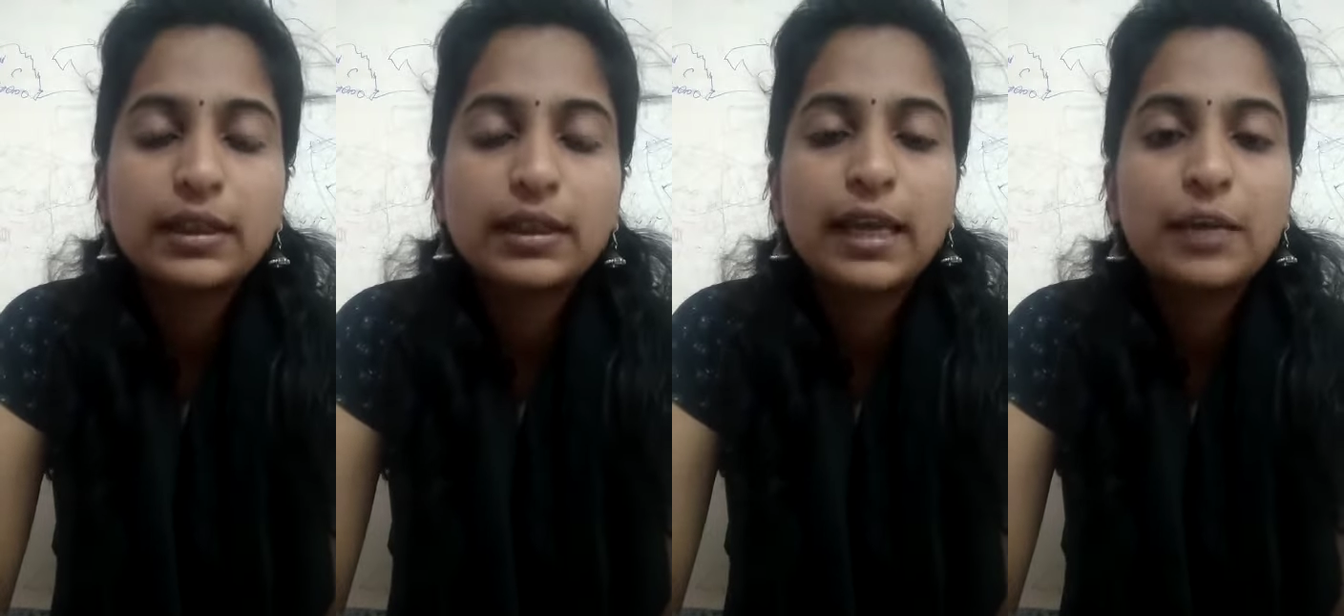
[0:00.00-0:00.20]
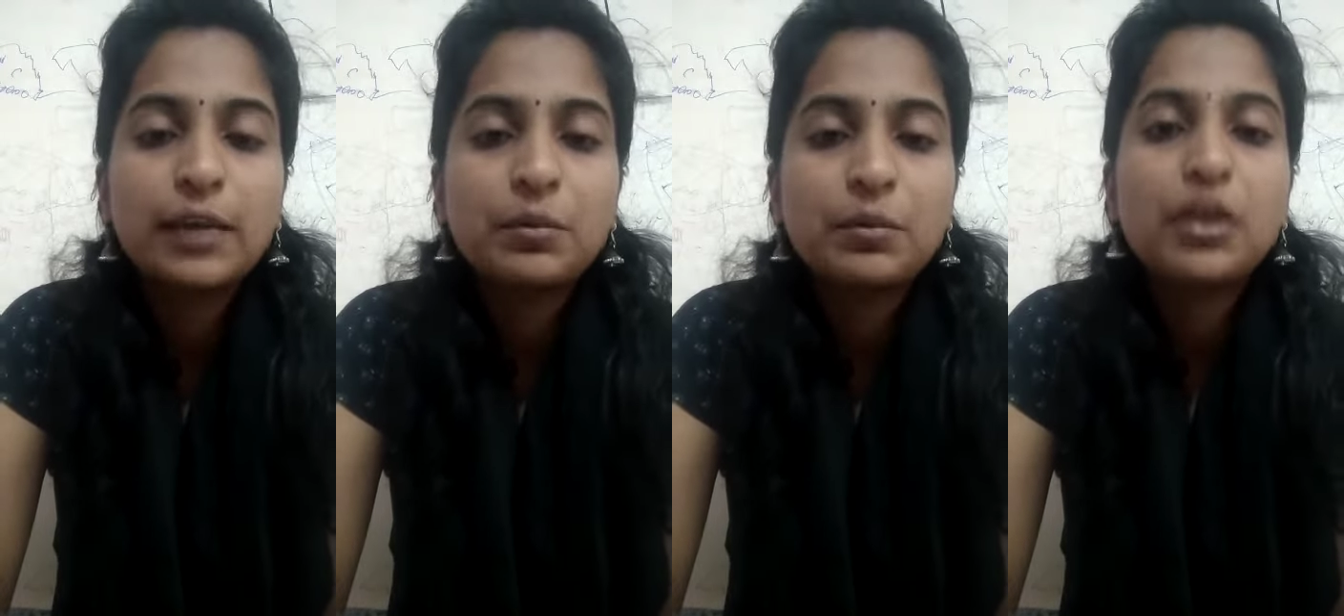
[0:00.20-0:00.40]

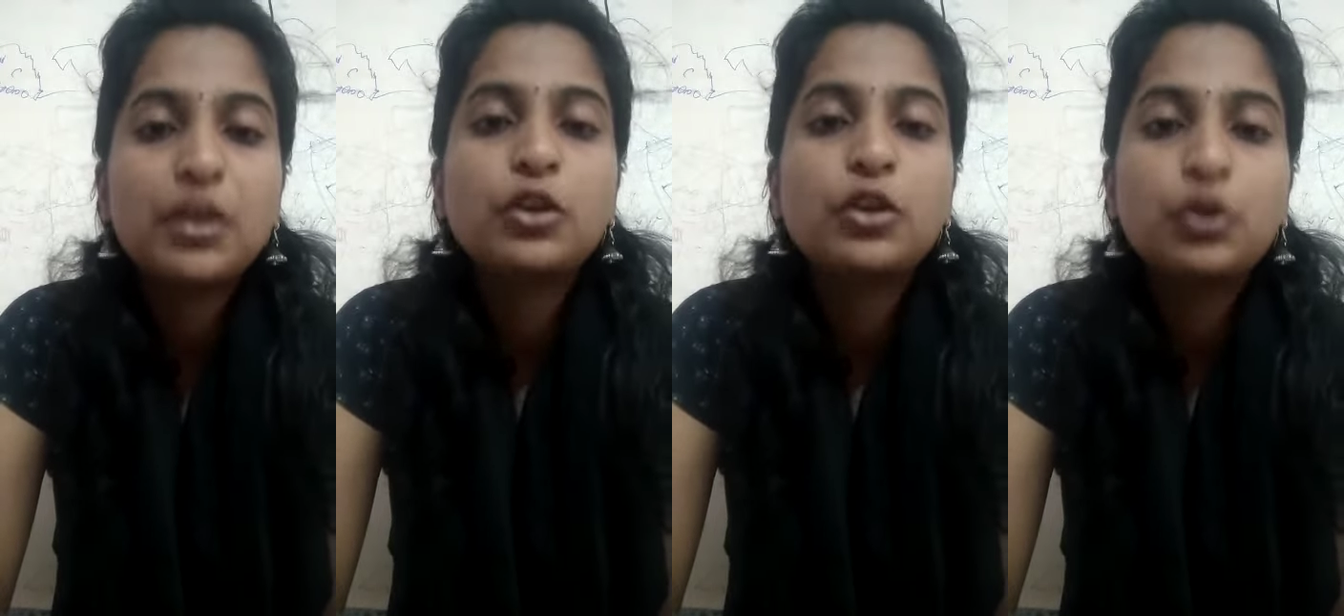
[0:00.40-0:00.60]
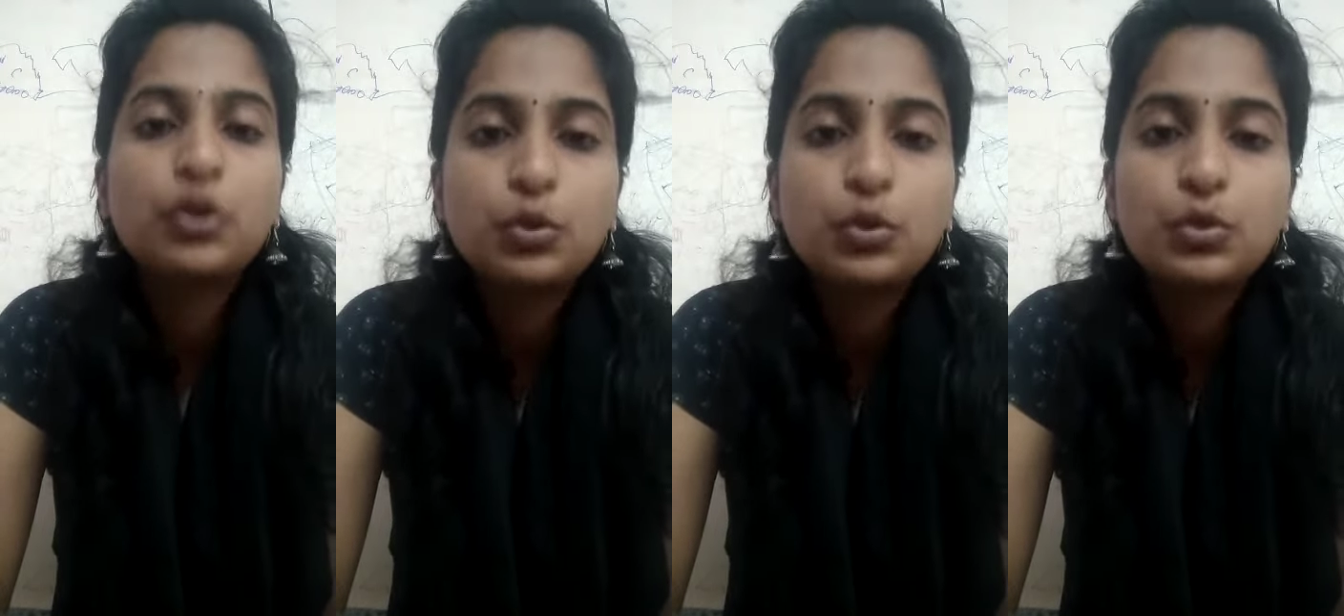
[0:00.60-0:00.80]
can be
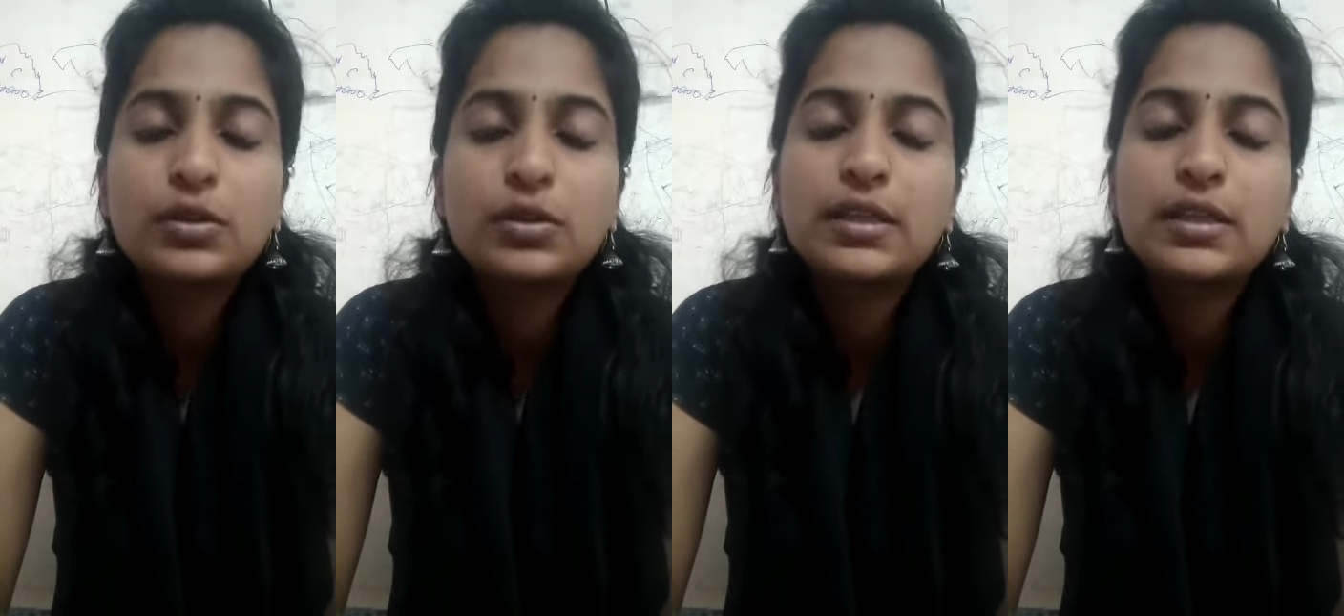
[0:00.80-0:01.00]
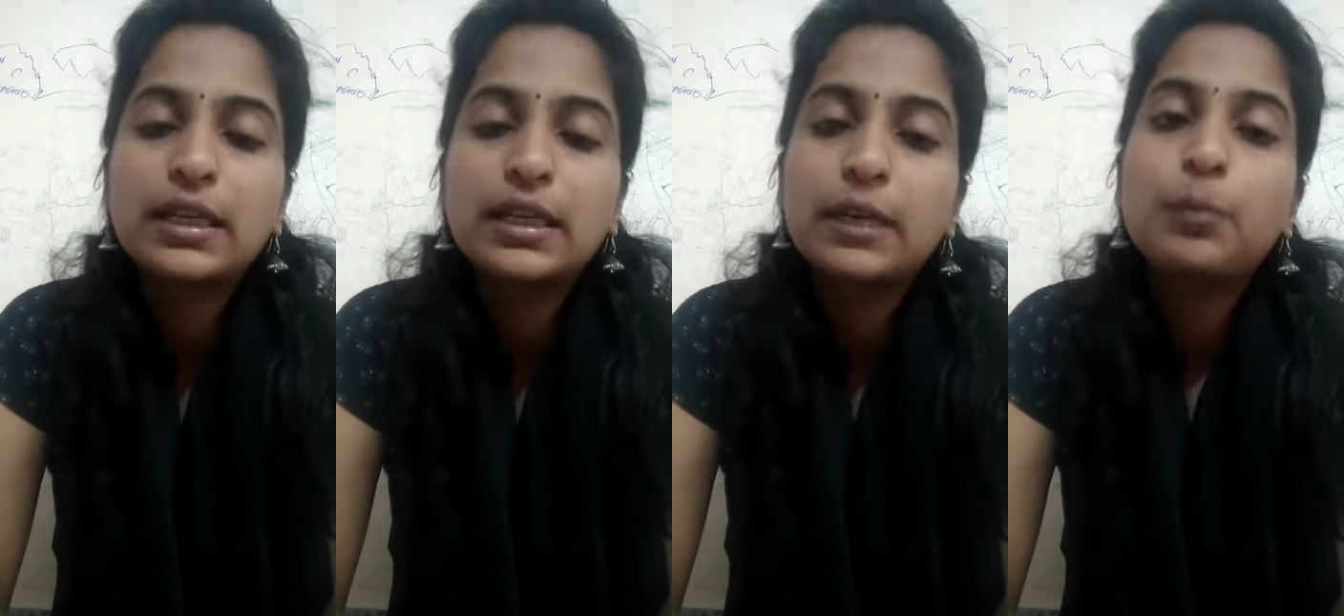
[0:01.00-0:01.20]

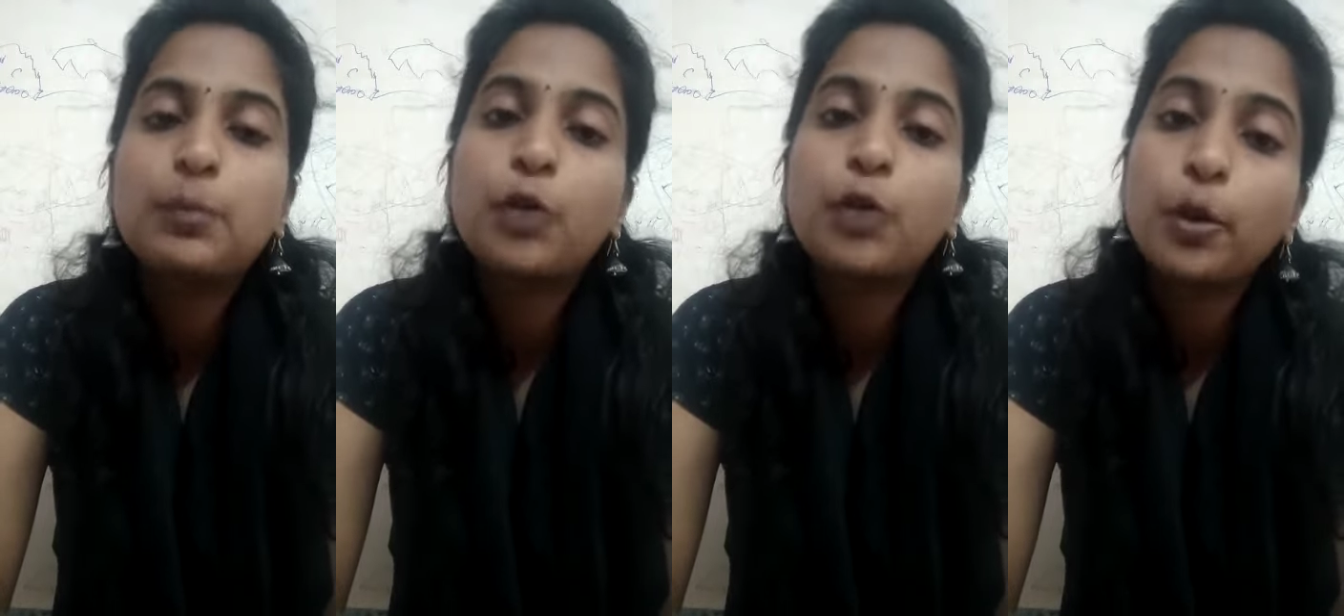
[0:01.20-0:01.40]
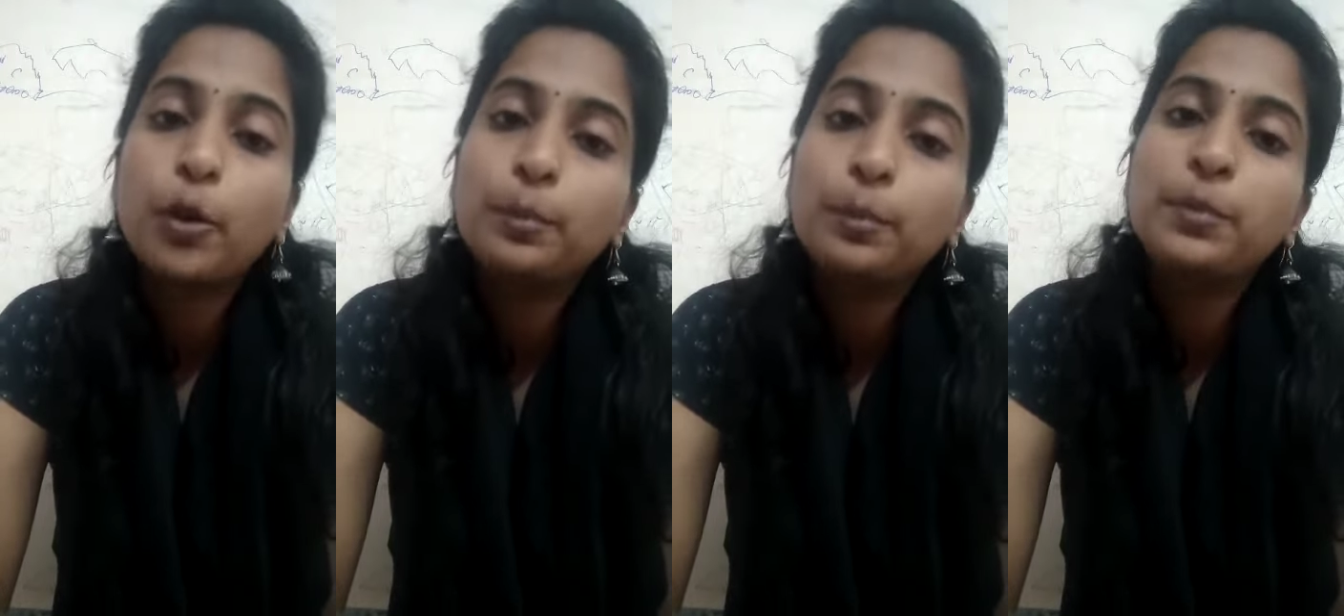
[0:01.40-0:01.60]
used in a
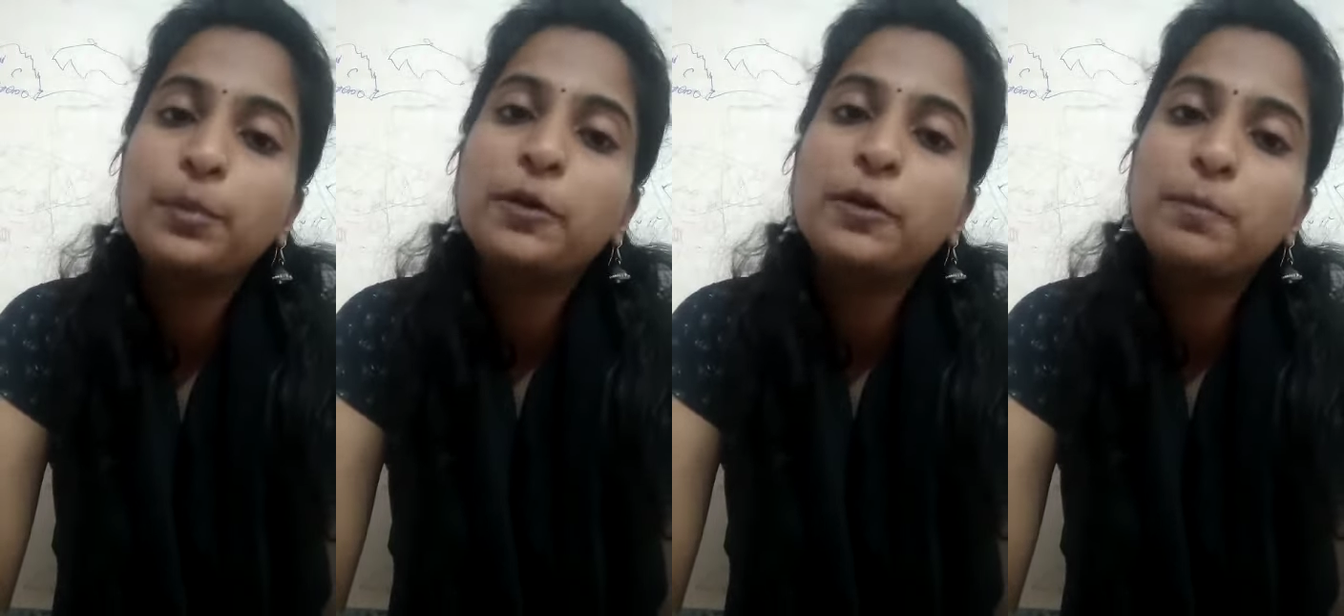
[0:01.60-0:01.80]
proper